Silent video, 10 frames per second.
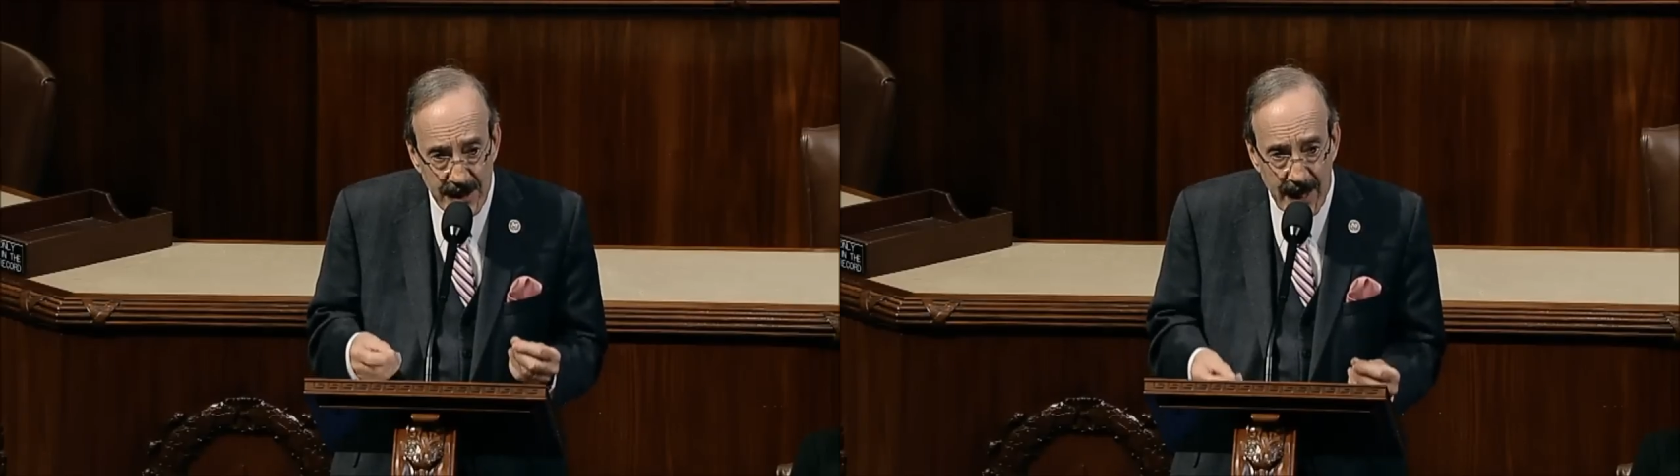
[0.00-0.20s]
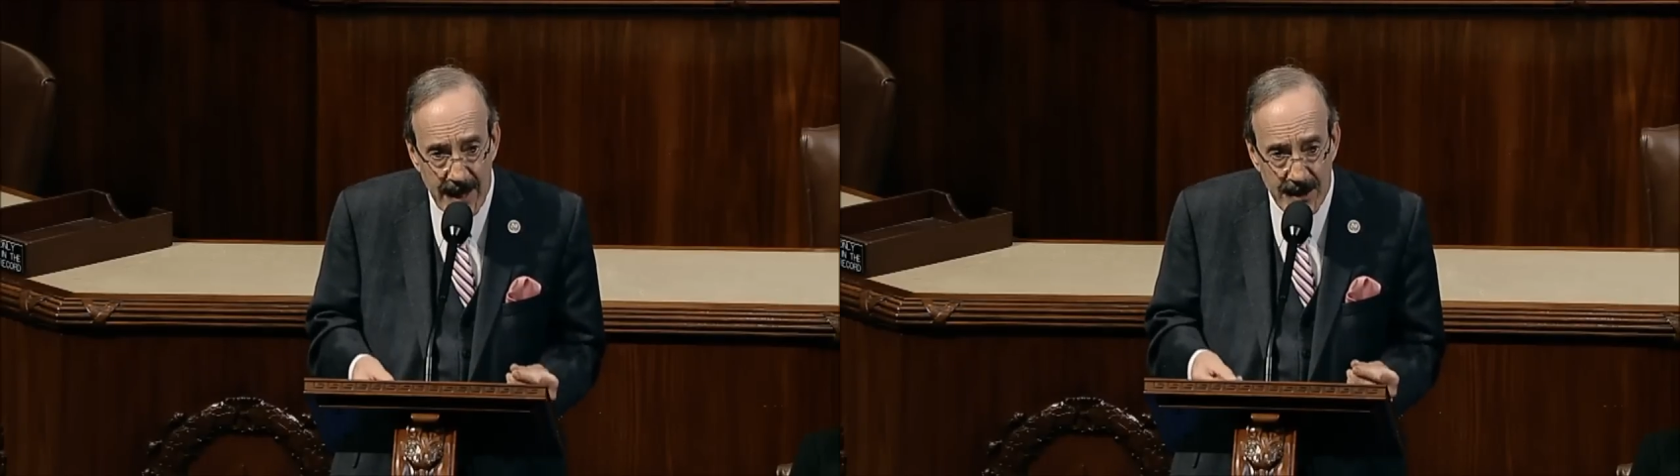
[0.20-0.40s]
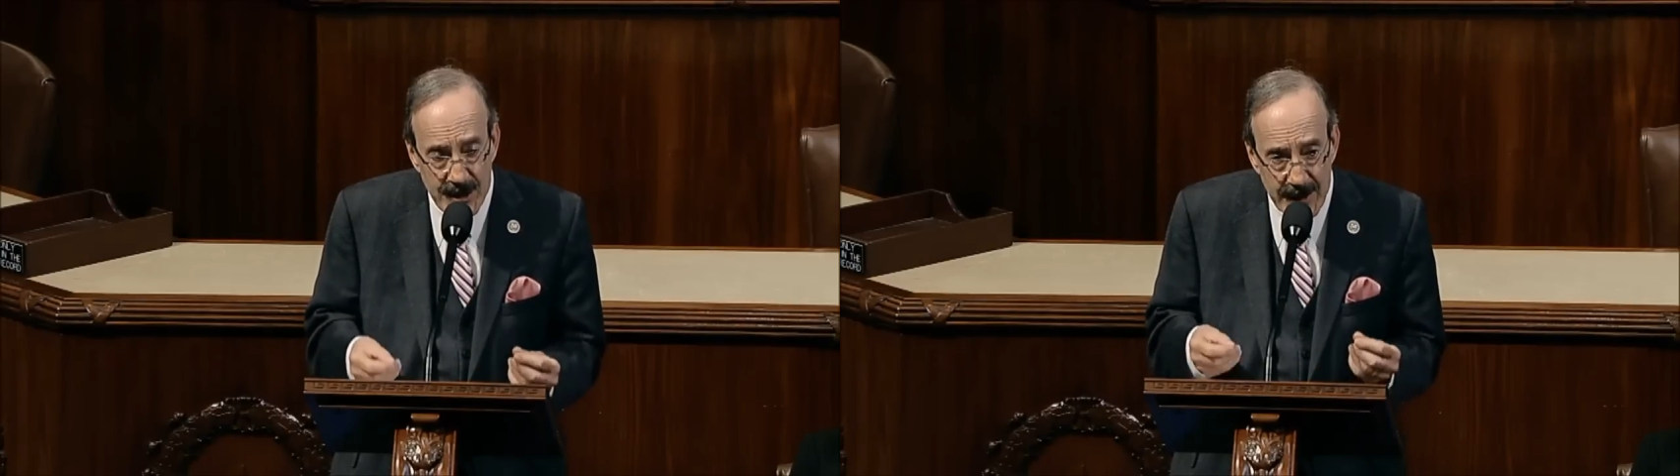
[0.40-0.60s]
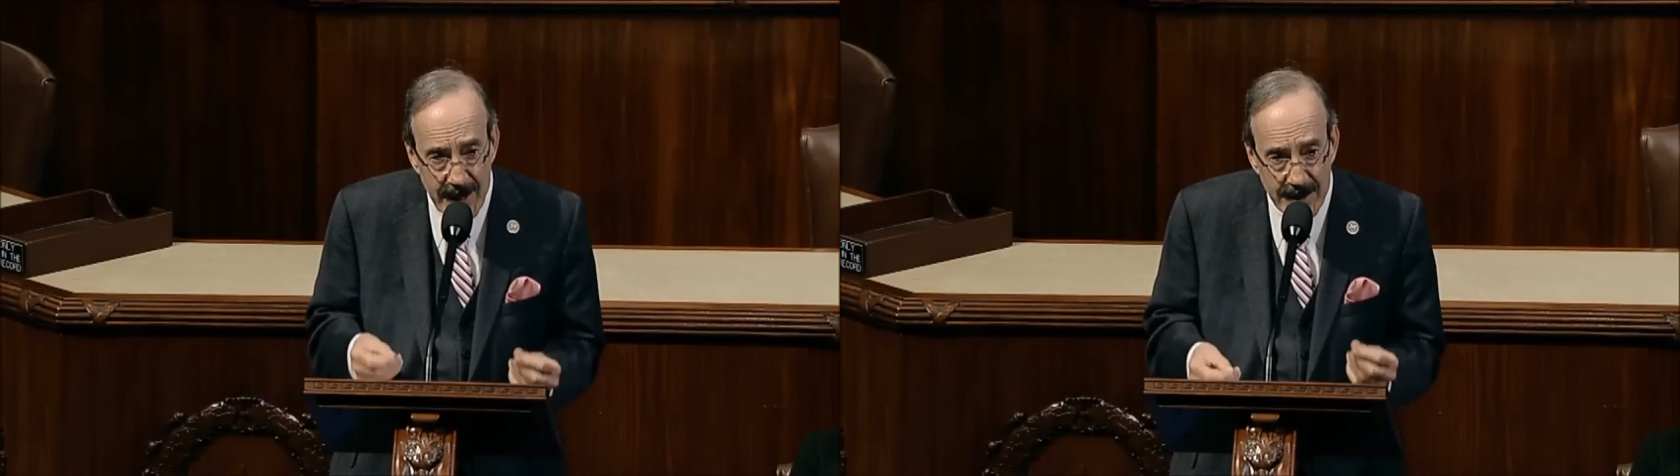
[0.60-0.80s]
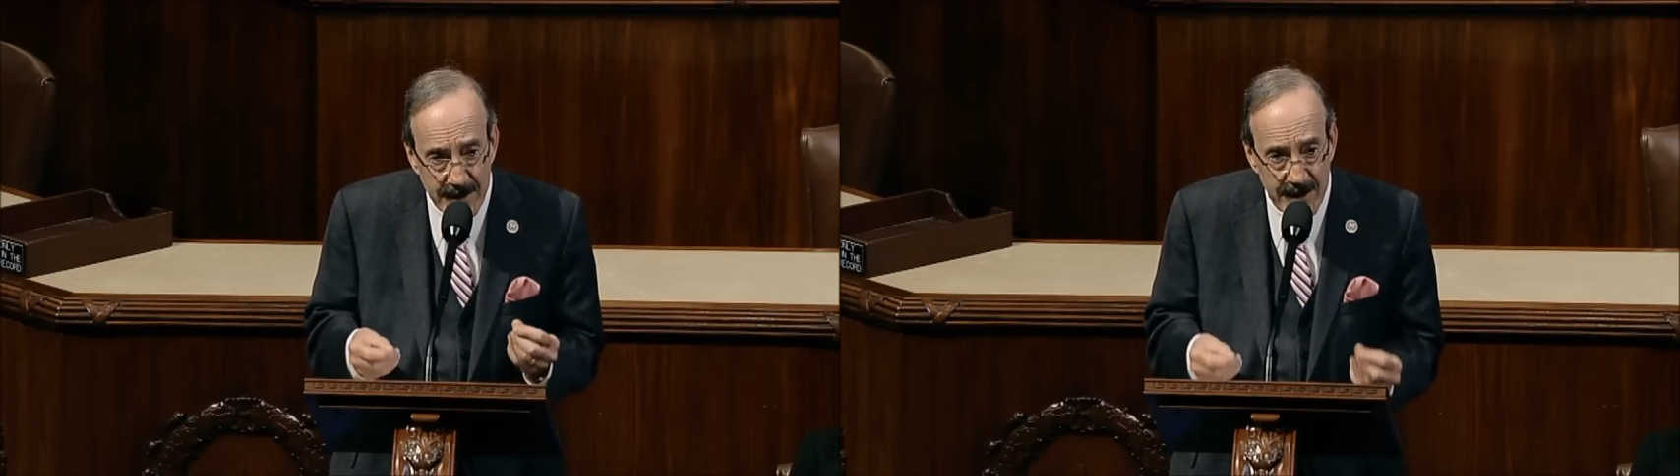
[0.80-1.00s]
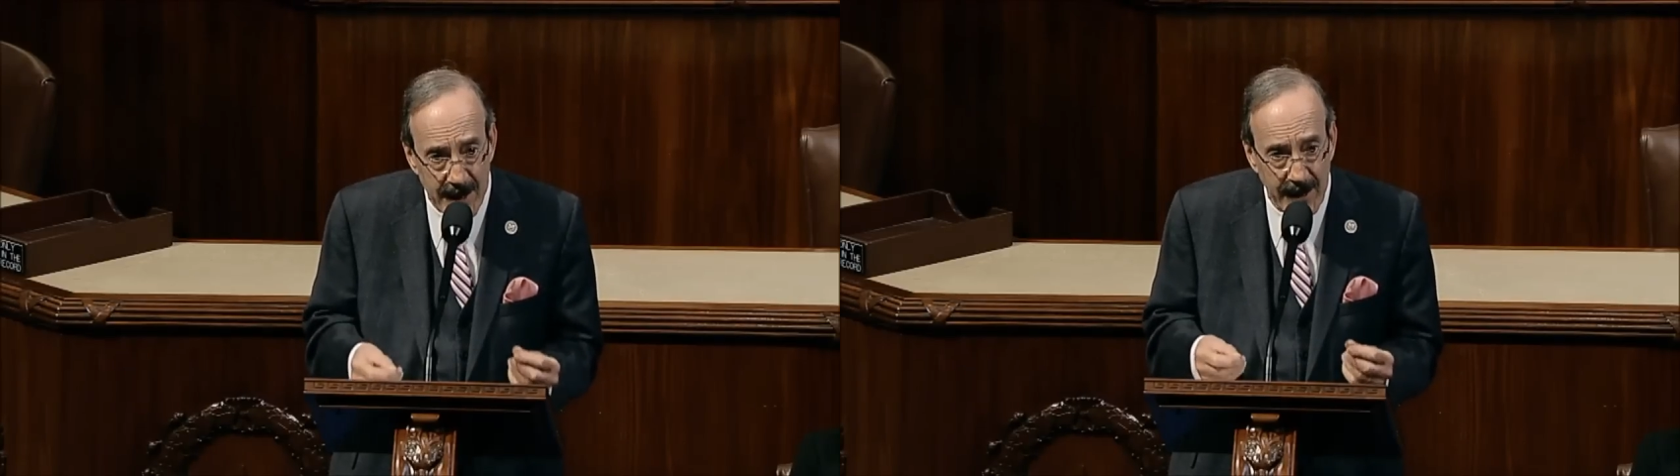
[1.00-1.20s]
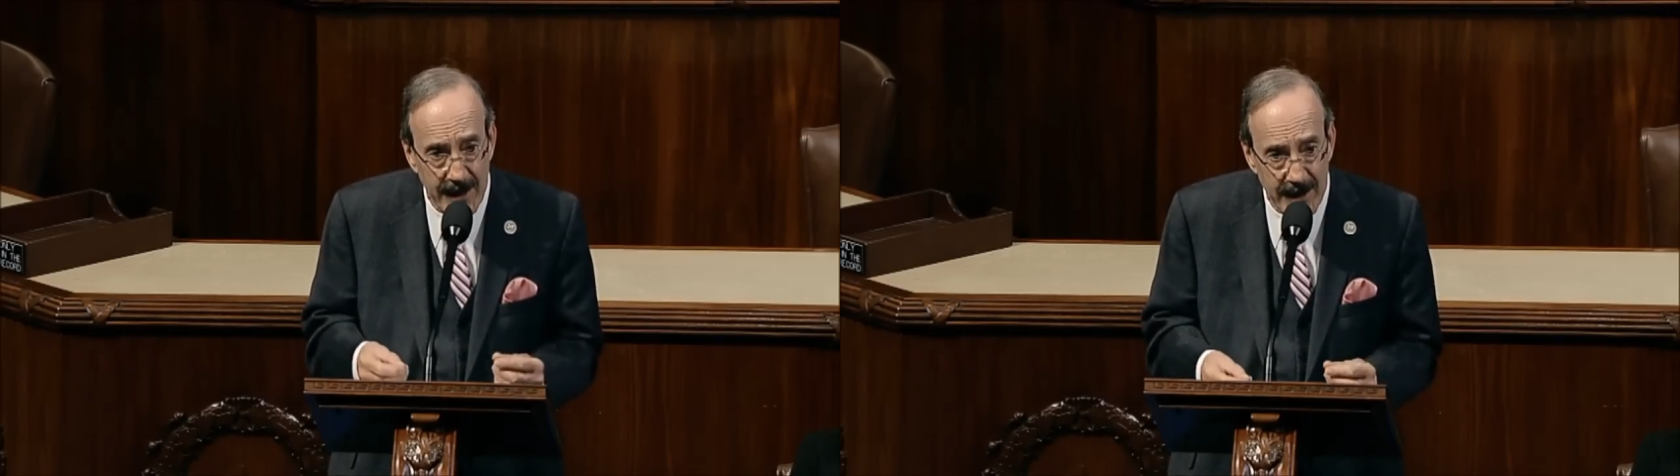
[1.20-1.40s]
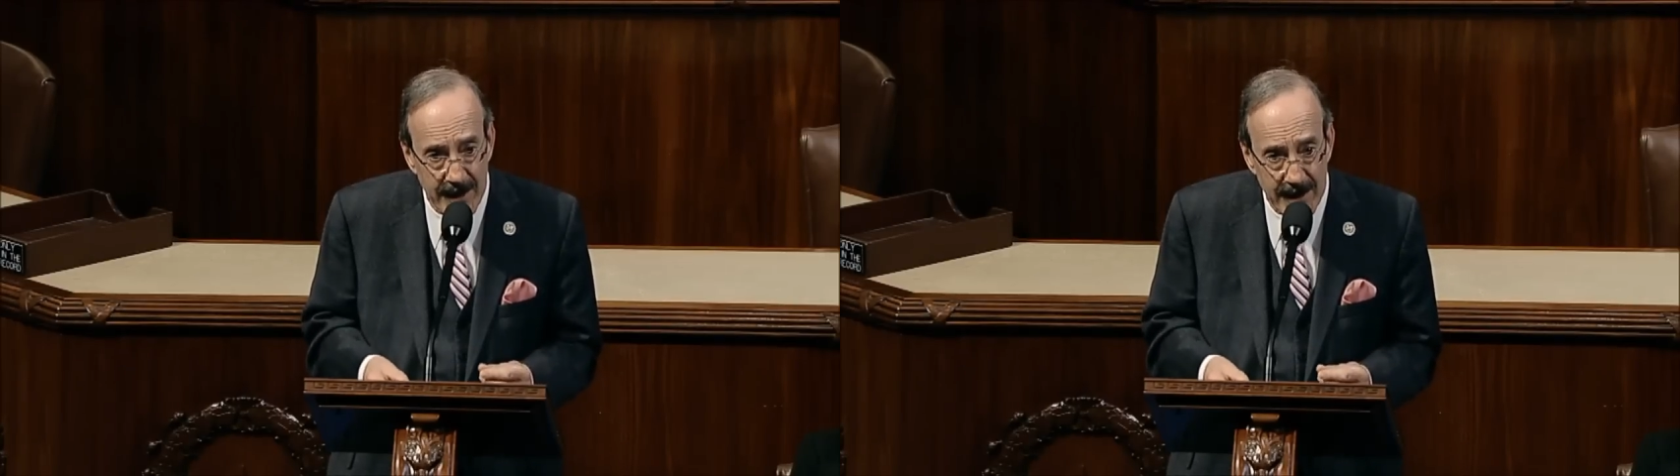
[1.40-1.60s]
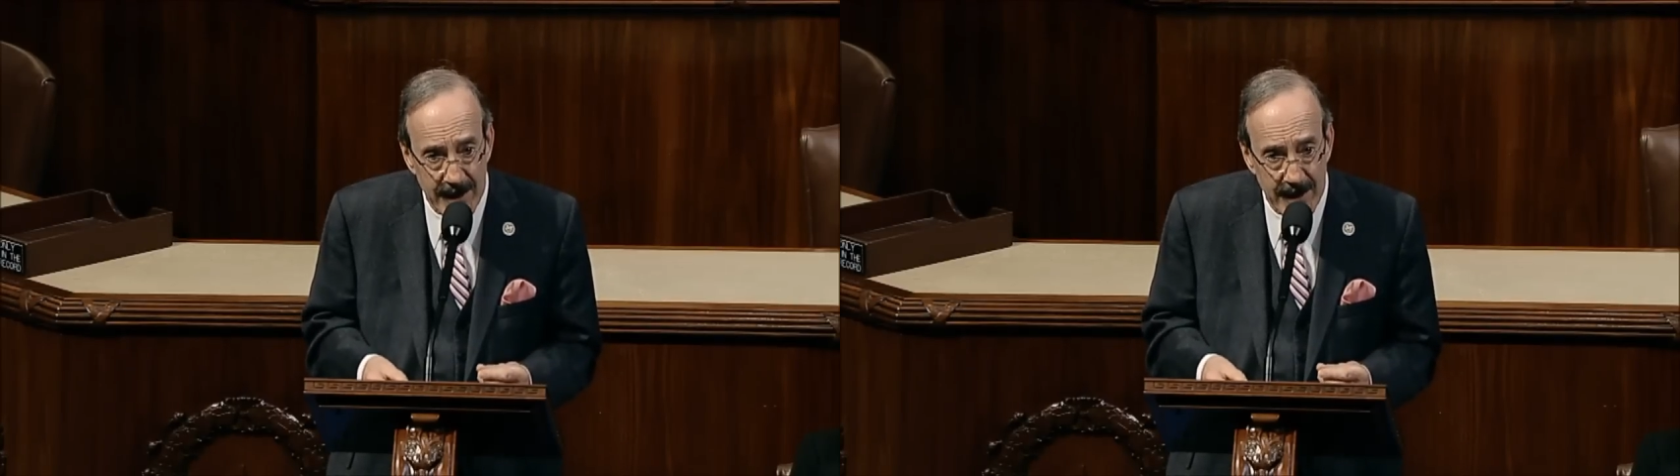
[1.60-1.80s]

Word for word: in case you get sick.